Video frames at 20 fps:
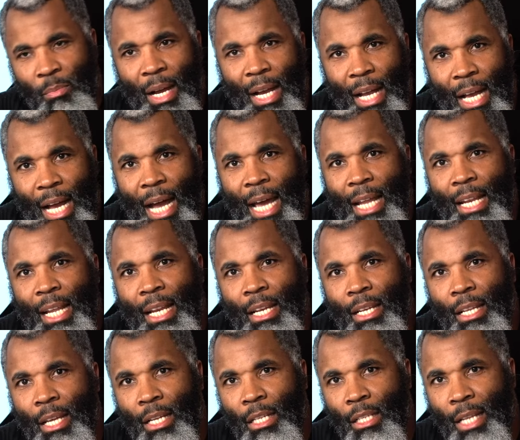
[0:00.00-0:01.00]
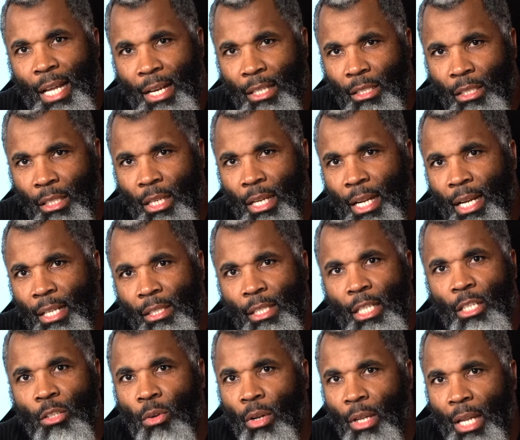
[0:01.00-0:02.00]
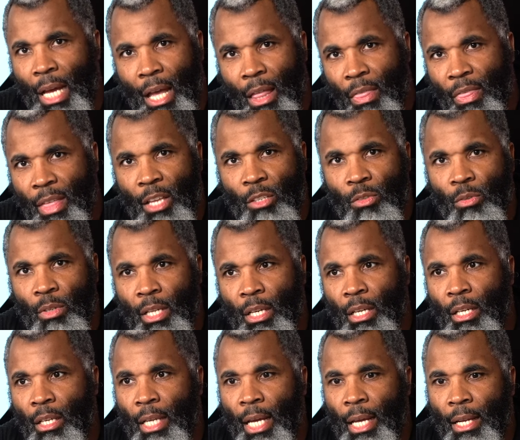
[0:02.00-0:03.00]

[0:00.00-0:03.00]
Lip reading: guy that like I said, I see doing a lot of things on the internet,